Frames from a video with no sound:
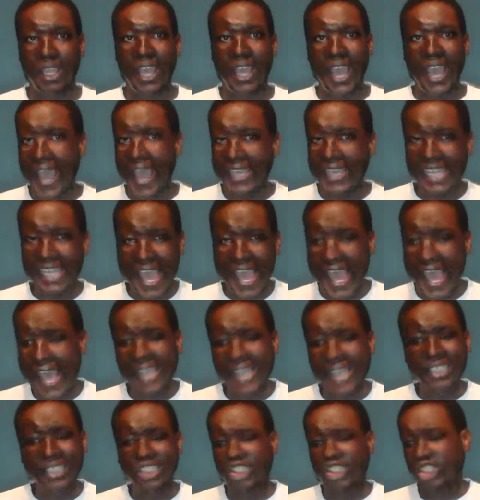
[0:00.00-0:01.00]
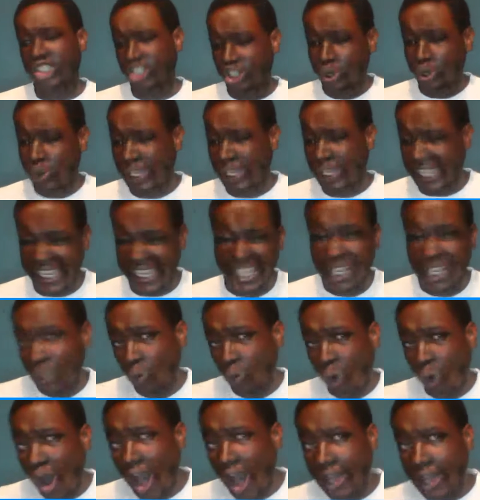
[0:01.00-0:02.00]
And as you kill
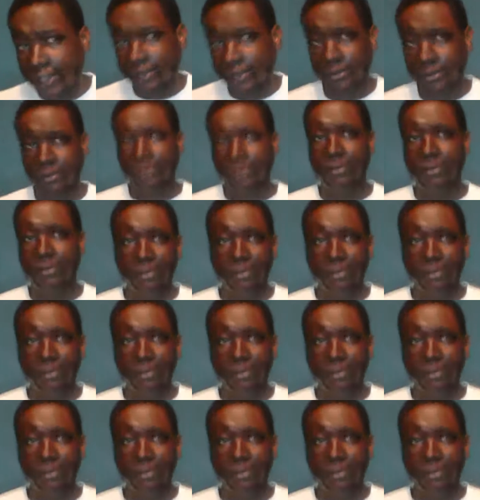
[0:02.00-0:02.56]
one,